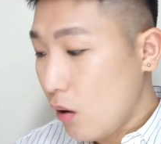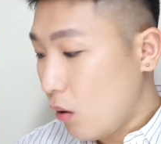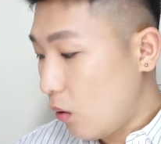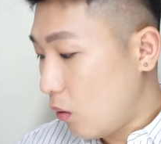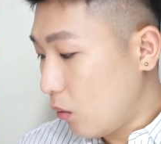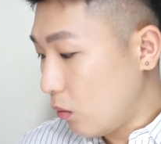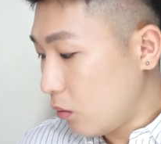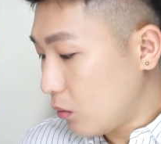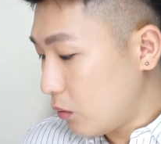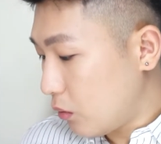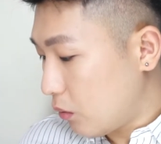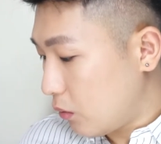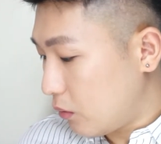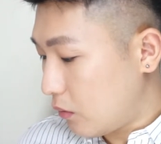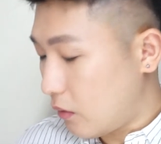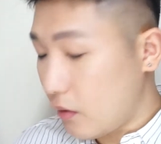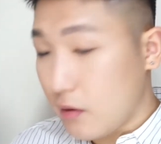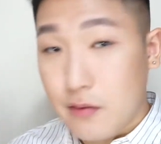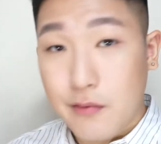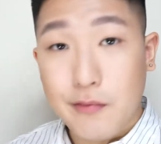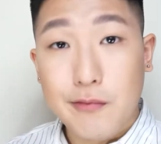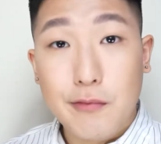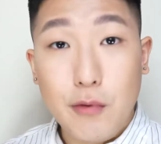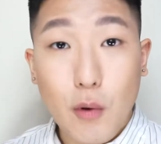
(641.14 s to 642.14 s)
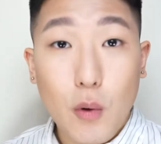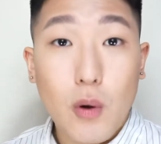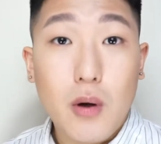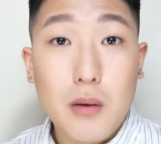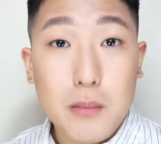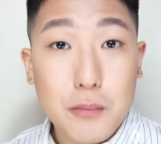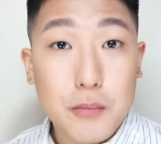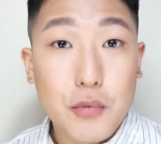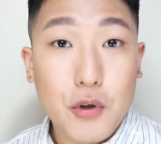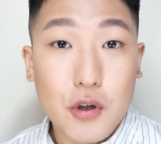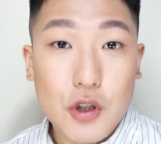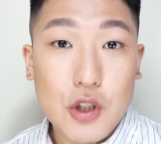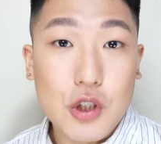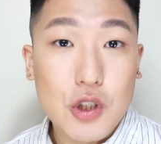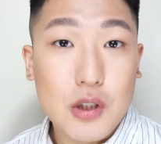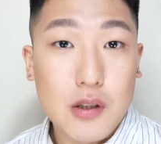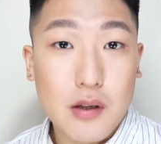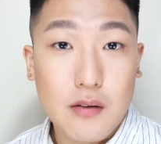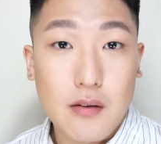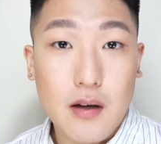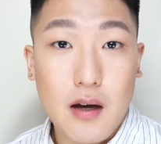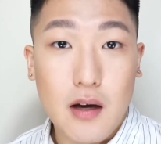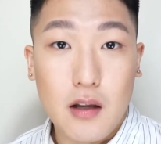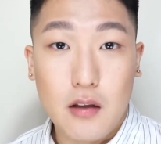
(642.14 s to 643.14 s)
Although these 4
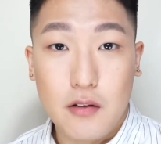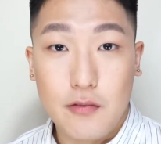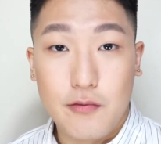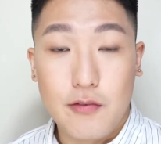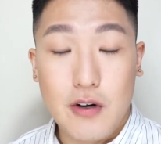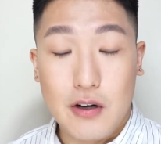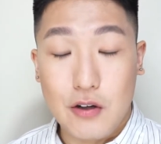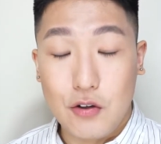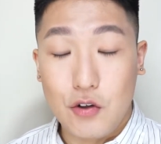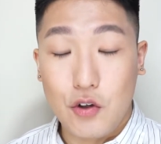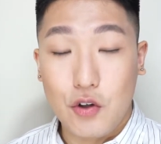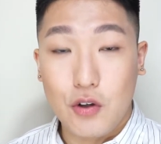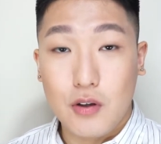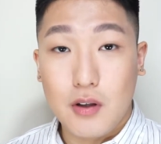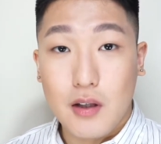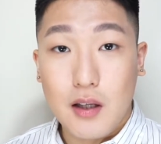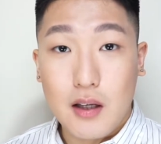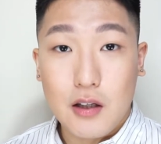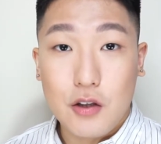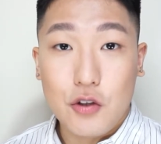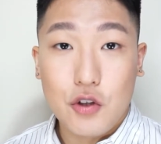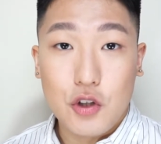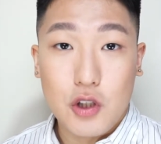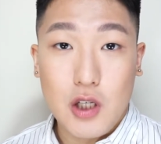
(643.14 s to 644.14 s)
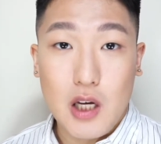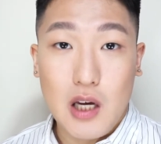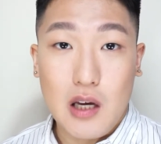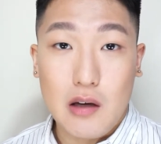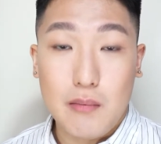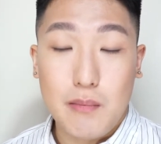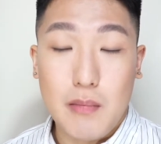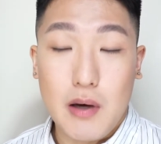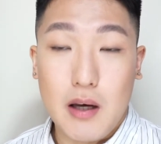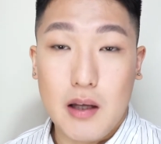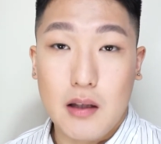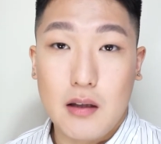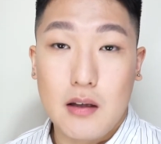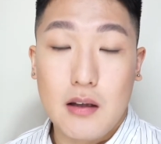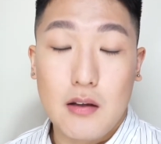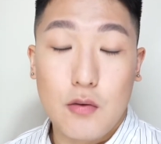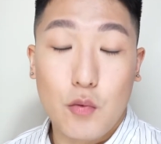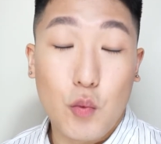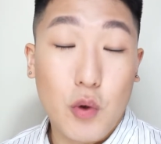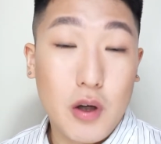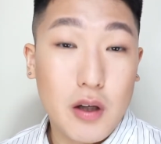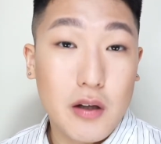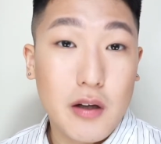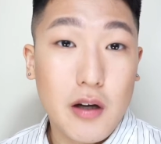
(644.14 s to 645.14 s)
brushes has very unique shape and is
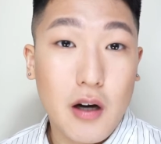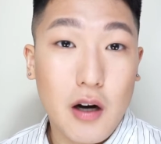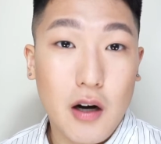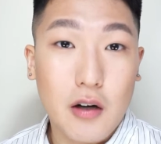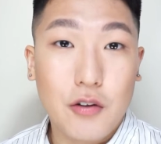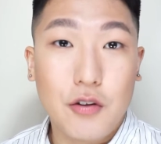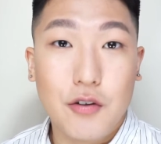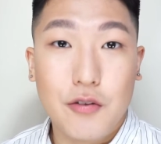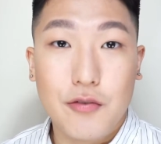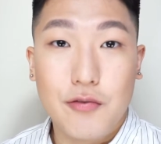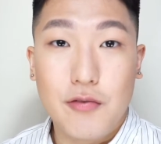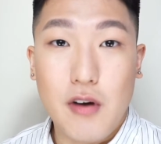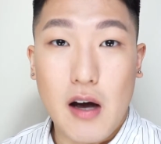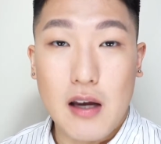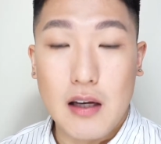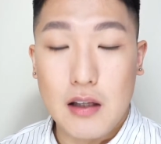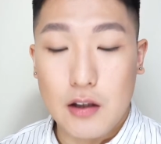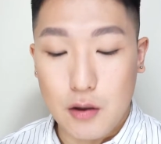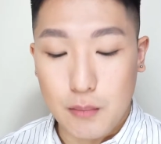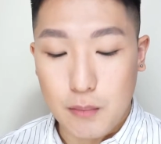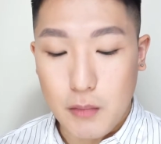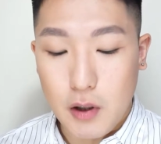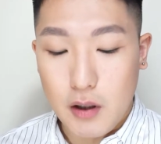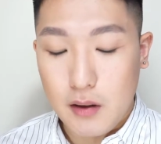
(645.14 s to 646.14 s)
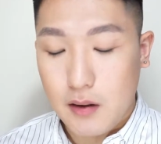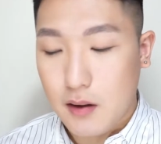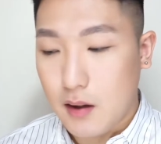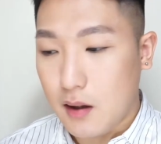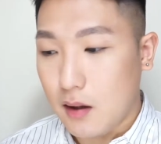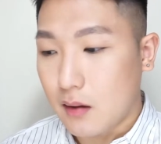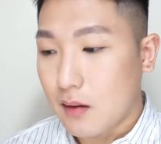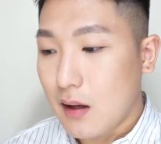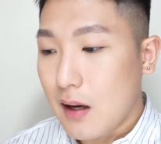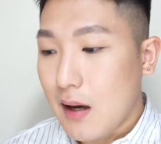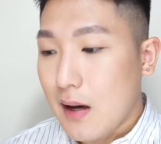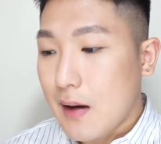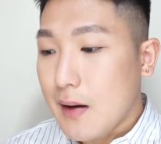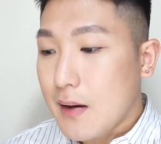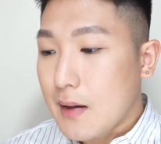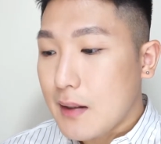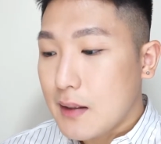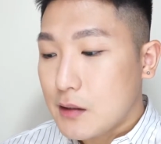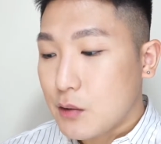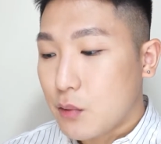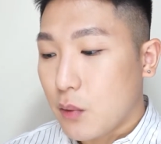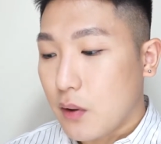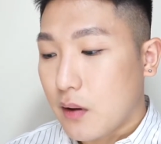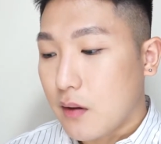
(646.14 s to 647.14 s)
really hard to find in the market.
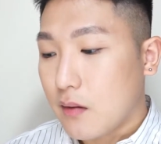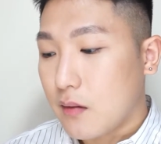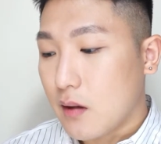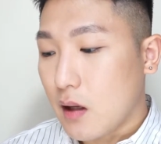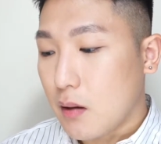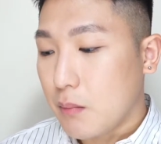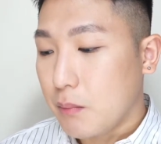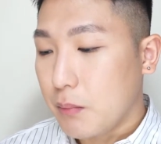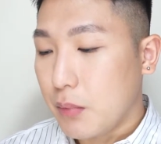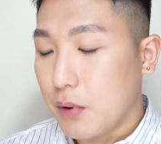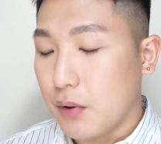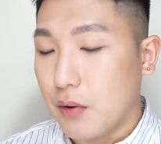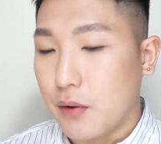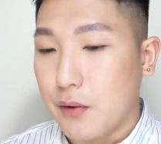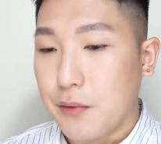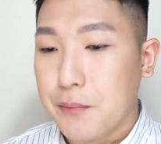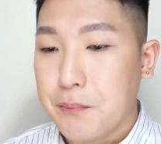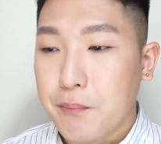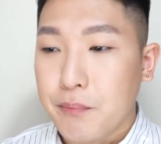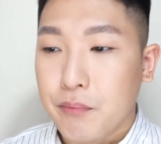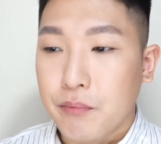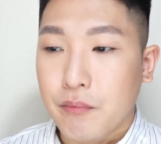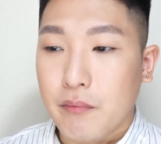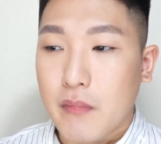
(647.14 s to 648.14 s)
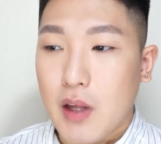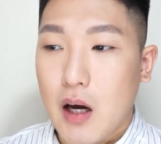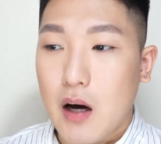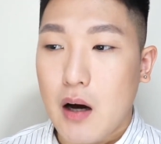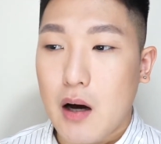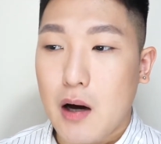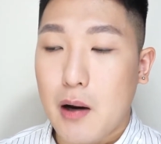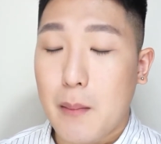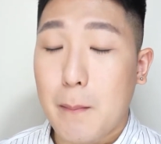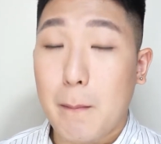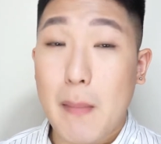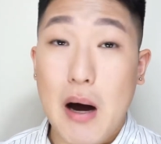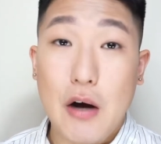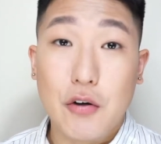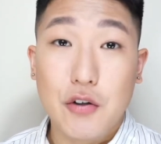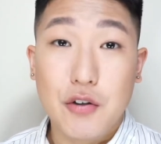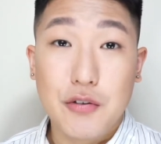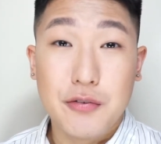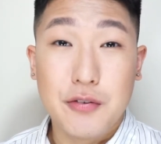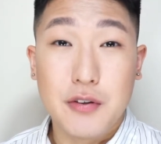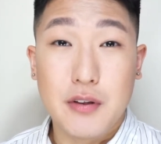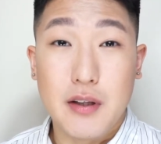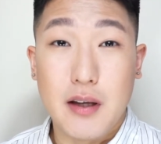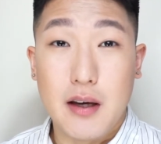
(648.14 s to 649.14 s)
So example,
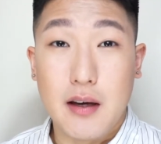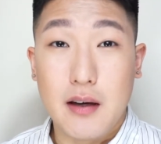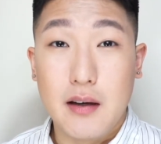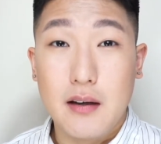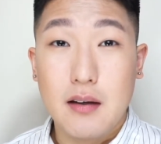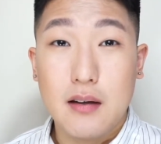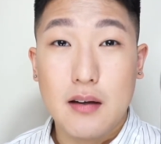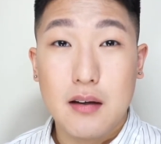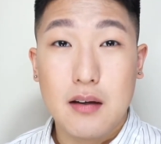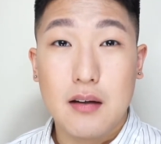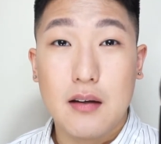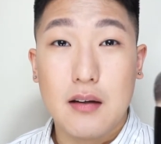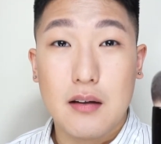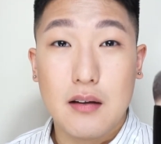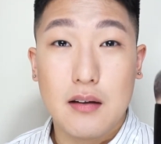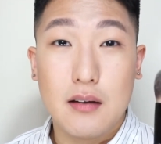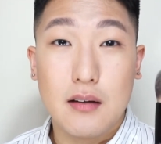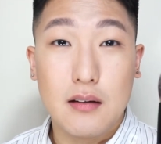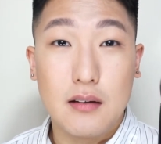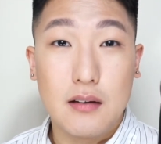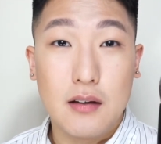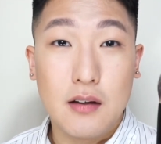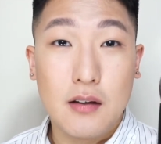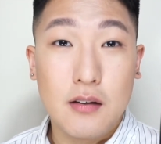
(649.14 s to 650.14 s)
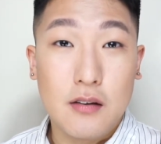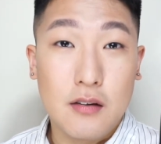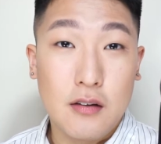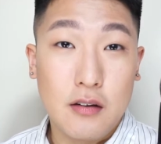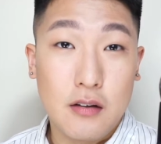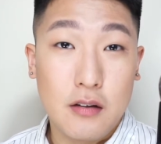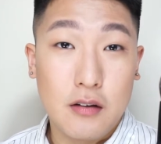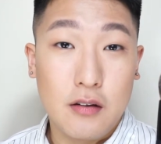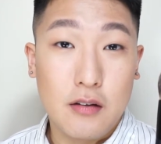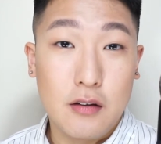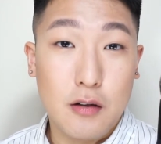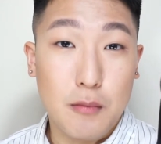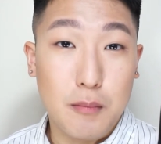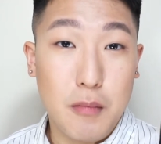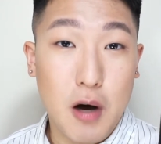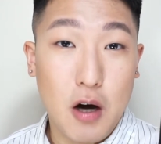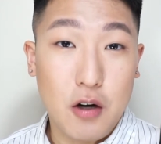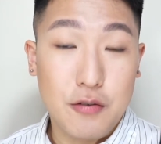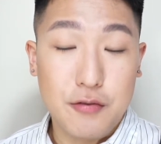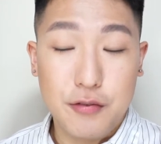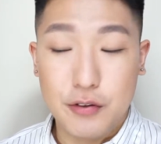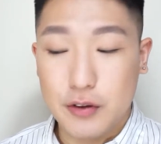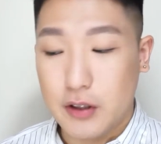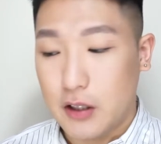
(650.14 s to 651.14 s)
Marufude, this is the
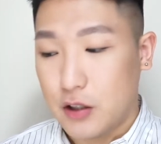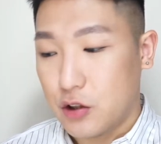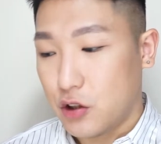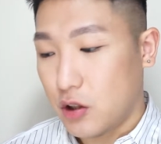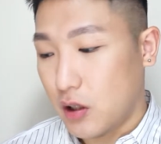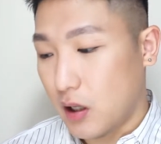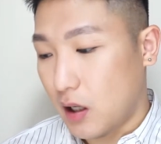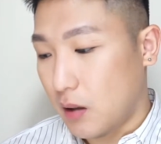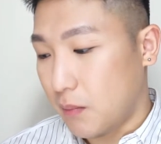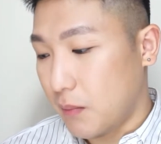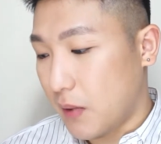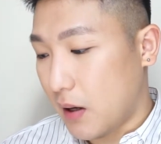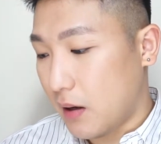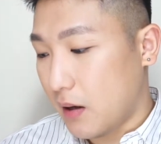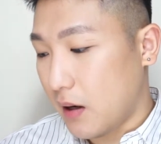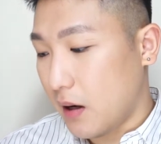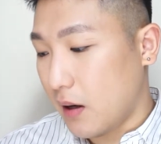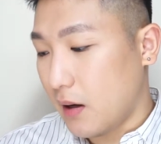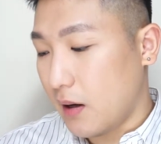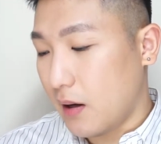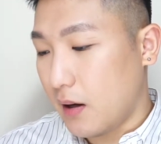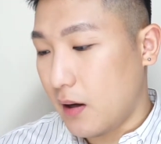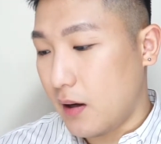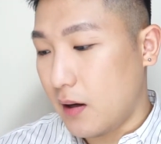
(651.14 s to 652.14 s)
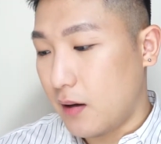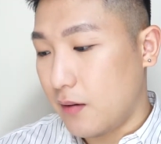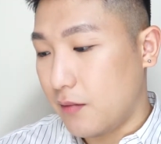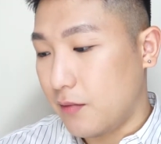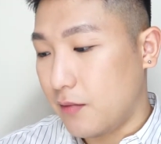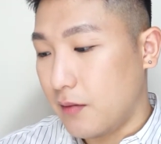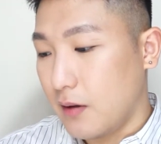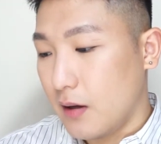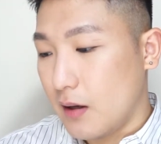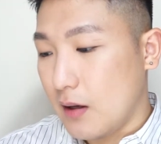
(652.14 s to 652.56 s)
Marufude shape, and I have